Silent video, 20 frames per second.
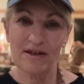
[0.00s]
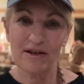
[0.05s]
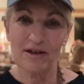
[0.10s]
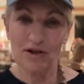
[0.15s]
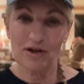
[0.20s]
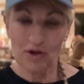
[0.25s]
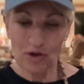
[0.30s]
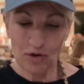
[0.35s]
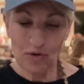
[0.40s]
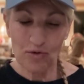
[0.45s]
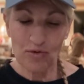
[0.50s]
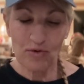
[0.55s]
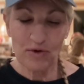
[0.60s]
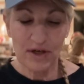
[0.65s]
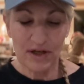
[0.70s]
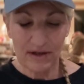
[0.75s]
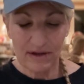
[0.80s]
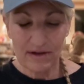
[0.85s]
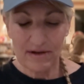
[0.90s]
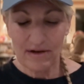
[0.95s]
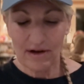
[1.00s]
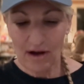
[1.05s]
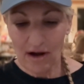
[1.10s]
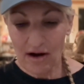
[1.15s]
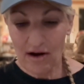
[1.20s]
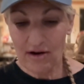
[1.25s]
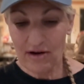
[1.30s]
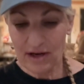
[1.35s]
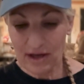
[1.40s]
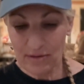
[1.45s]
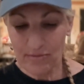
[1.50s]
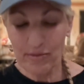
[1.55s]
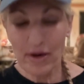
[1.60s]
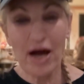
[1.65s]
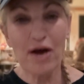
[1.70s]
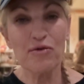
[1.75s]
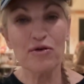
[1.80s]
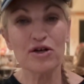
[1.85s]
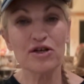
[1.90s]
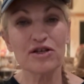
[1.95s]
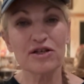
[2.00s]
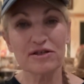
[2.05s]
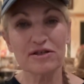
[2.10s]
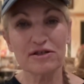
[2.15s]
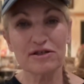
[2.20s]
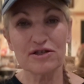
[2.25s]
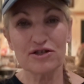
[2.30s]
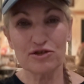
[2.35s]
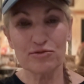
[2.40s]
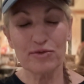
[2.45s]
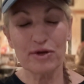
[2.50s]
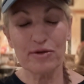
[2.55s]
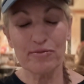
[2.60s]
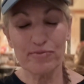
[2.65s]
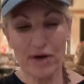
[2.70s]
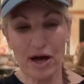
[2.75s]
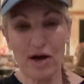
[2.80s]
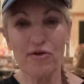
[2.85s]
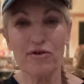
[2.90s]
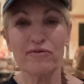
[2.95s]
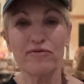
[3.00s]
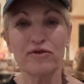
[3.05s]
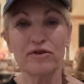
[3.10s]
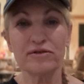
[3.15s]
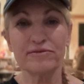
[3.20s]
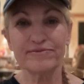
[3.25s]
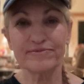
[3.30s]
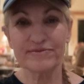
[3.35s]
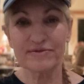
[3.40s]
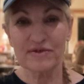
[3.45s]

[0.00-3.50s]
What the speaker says: You are empowered to be powerful.